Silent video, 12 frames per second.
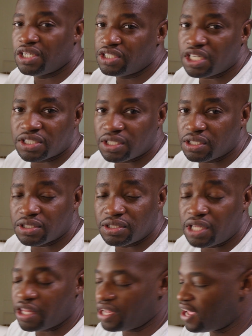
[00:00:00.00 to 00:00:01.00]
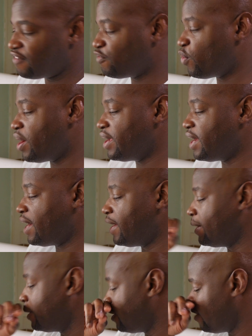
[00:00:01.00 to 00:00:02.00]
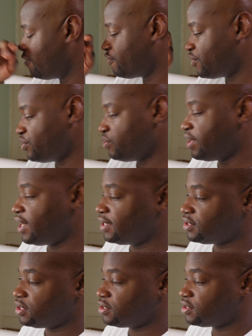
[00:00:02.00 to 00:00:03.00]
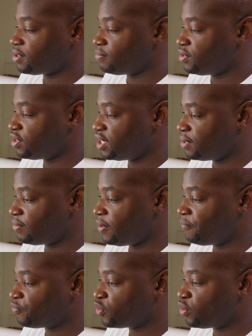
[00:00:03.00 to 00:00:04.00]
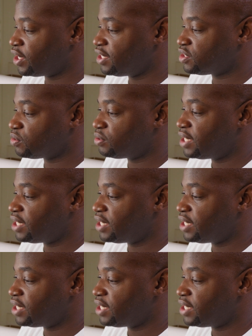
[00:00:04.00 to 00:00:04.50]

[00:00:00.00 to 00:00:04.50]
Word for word: Just another FYI for you guys, something to think about. Okay, so